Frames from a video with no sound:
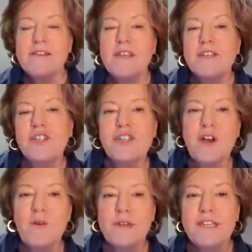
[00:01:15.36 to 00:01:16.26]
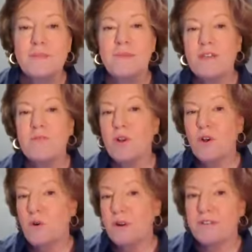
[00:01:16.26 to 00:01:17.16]
This show is being
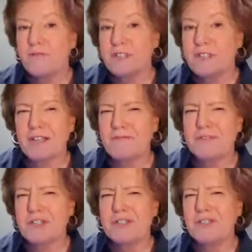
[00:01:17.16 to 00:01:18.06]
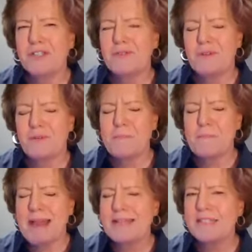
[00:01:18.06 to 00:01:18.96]
recorded for television, so there are
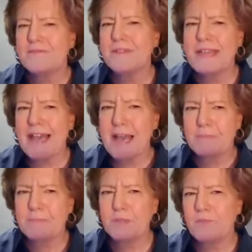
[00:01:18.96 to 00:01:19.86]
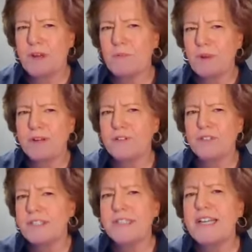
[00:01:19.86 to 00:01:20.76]
massive gaps where we're
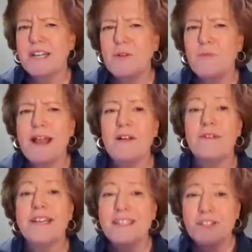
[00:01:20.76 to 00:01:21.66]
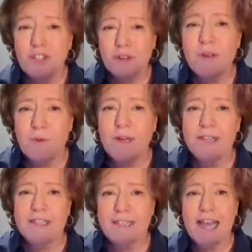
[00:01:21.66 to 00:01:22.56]
just sitting around, and it's during one
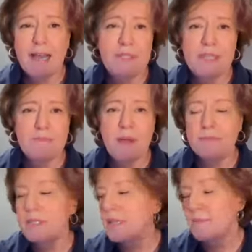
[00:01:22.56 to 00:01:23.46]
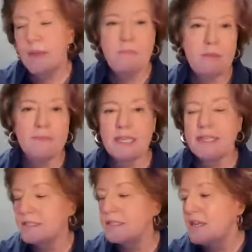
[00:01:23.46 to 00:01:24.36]
of these gaps that my mom
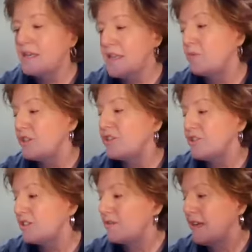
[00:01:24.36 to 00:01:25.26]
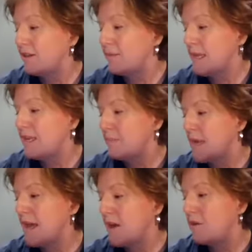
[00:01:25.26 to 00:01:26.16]
says, yeah, we should just go down and meet him
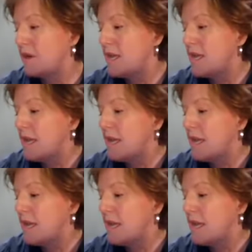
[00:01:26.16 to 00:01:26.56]
now.